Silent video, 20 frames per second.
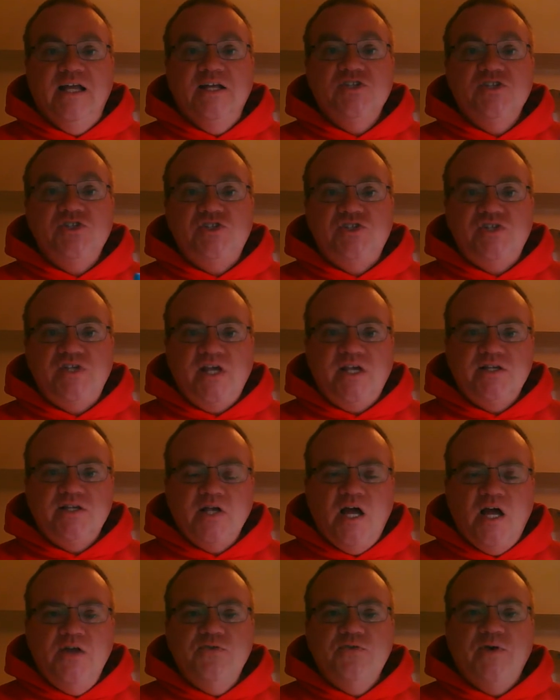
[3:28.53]

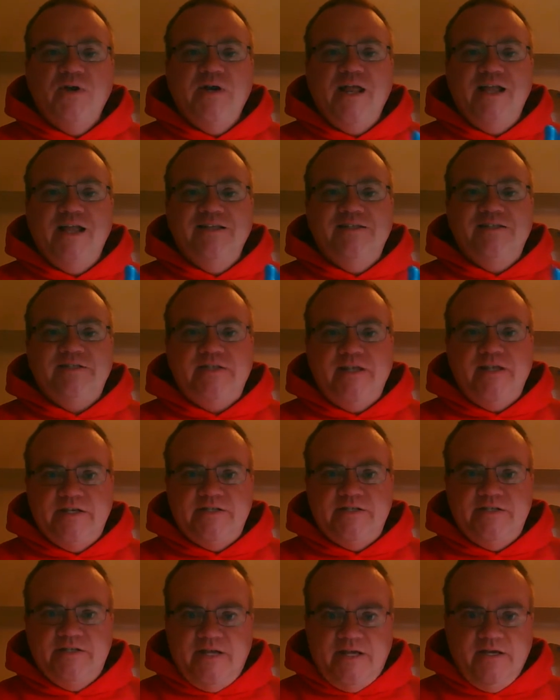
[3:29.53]

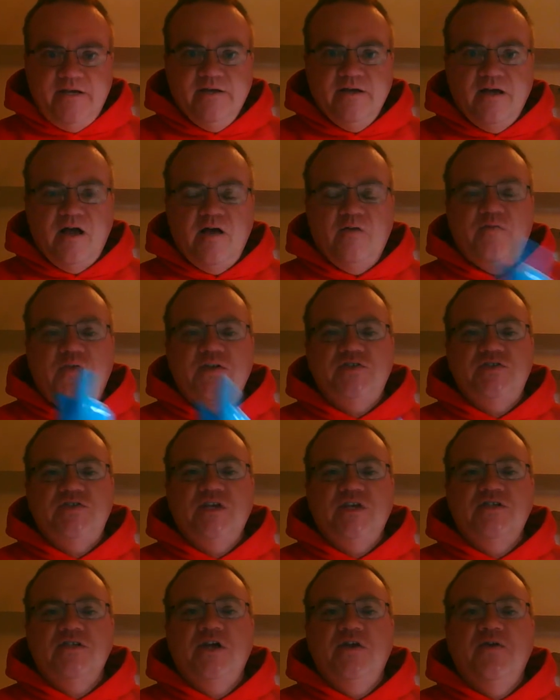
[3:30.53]
660 of the
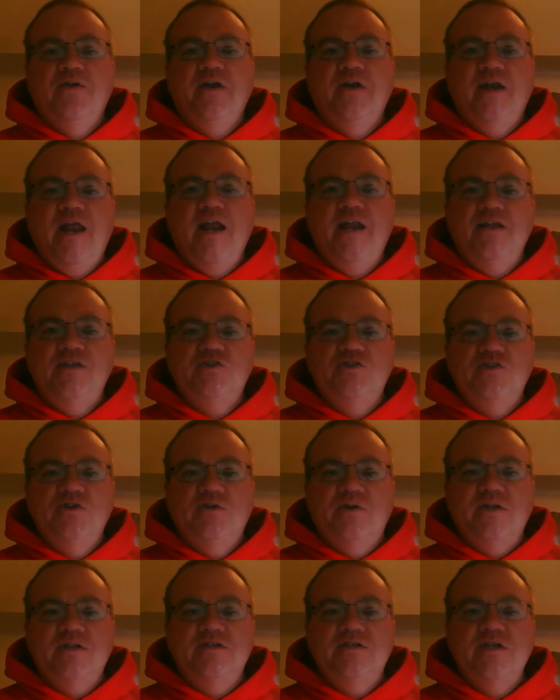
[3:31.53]
680
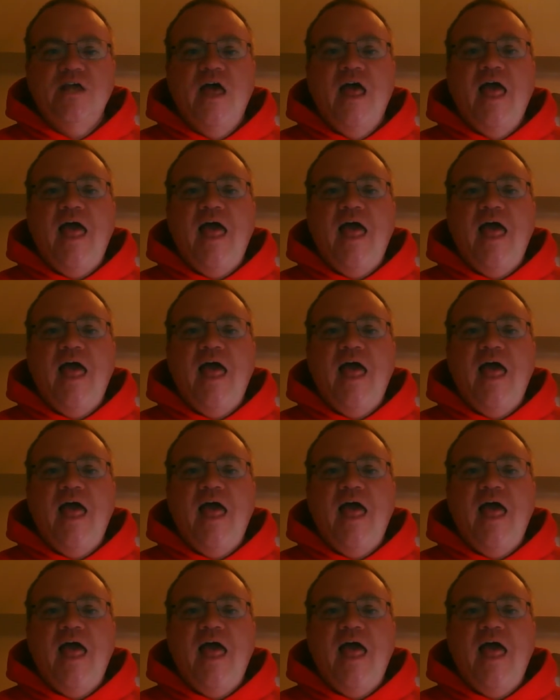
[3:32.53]
students